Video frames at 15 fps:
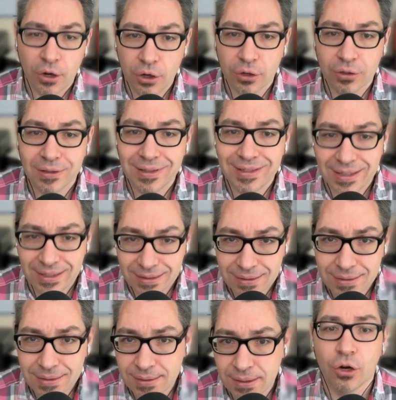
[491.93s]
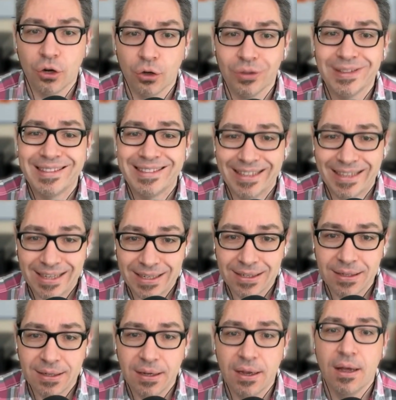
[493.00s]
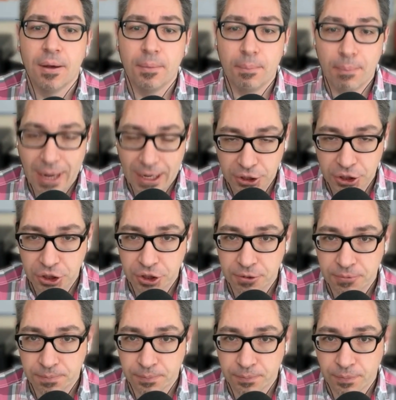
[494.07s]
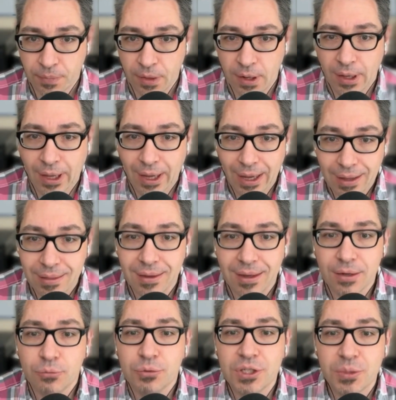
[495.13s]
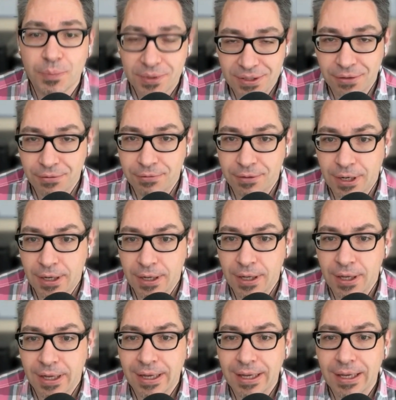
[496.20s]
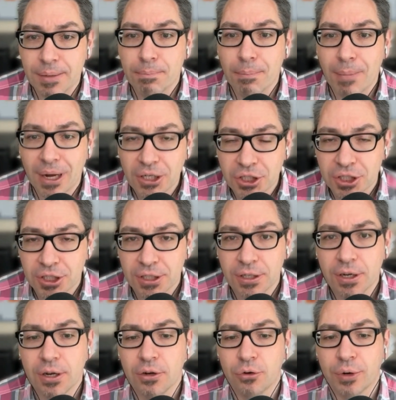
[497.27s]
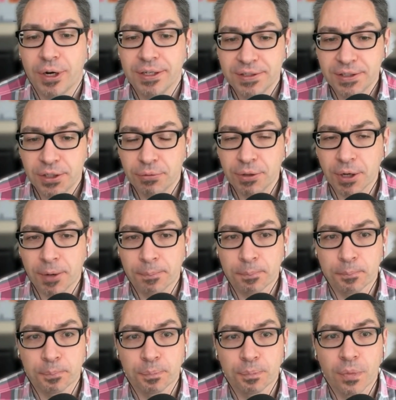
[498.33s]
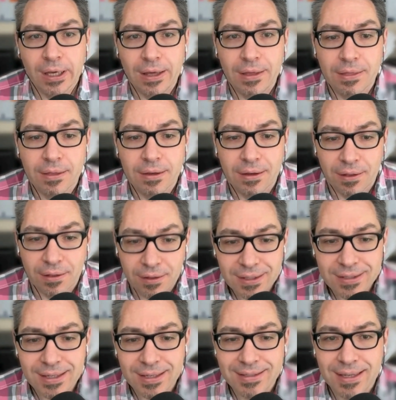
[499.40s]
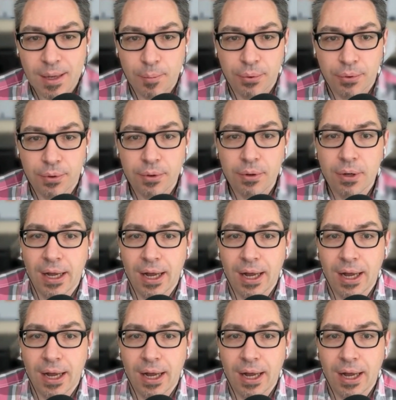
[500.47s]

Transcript: contents contain match. And then we specify a matching criteria. In this example,